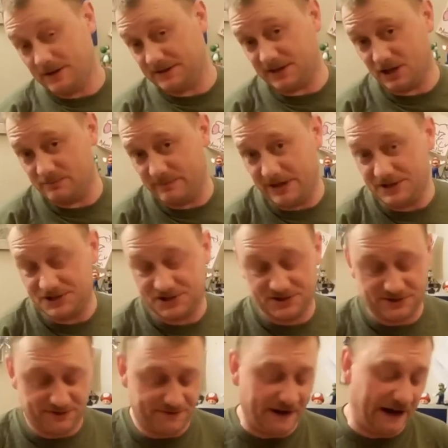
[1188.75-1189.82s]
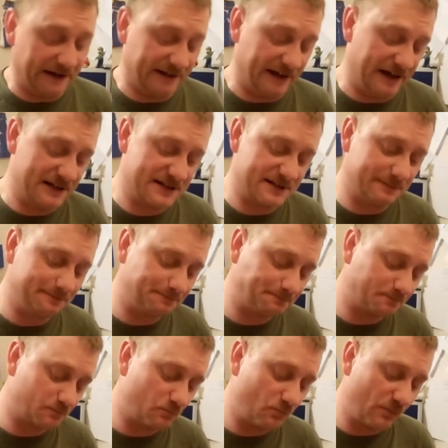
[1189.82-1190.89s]
They don't mention the fact that
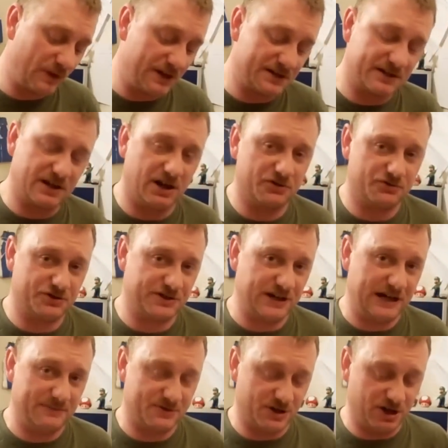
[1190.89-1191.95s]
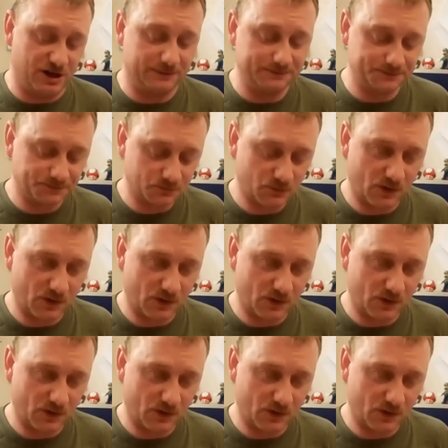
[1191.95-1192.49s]
these cartridge games are